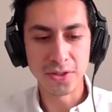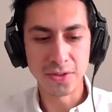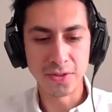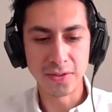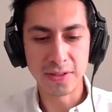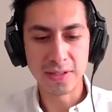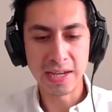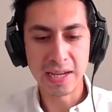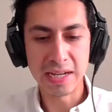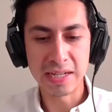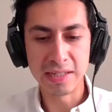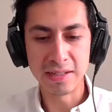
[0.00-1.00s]
to
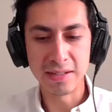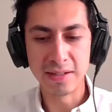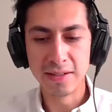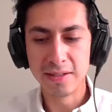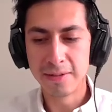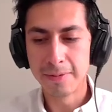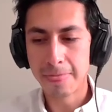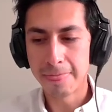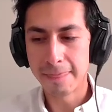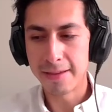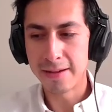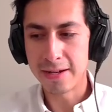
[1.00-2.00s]
gain,
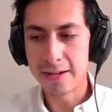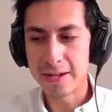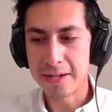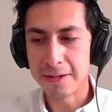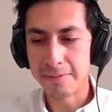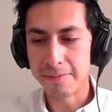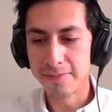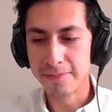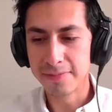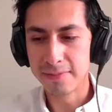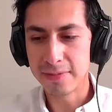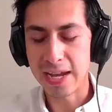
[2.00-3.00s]
uh,
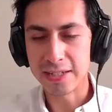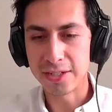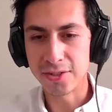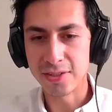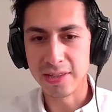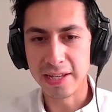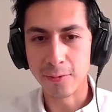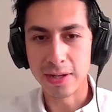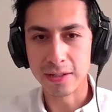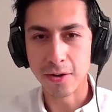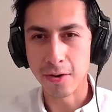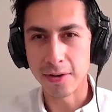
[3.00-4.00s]
yeah, just
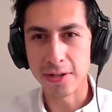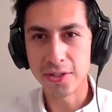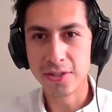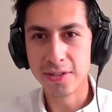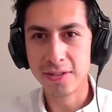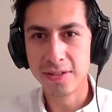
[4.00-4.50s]
liquid courage.